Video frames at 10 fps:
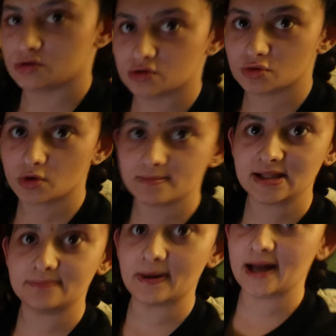sort of
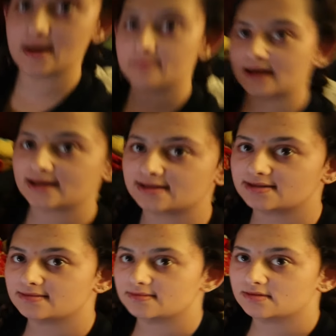made the bed, but I
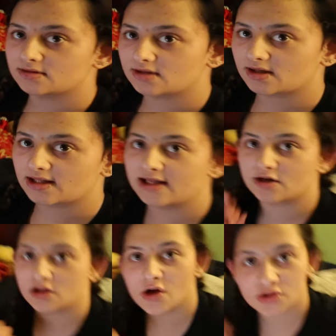cleaned
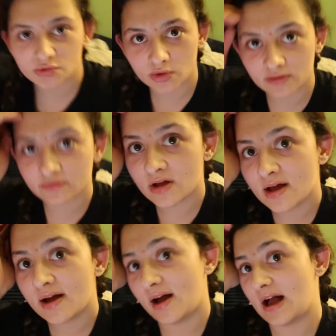our clothes, sort of.
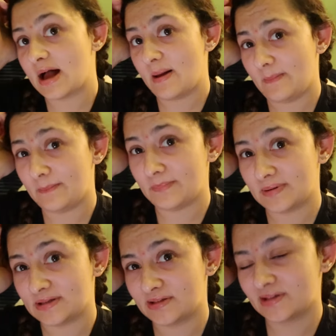
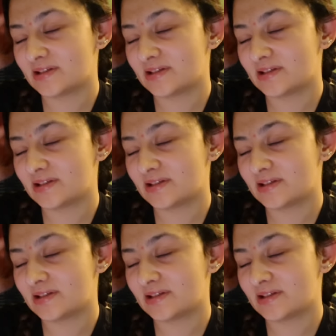But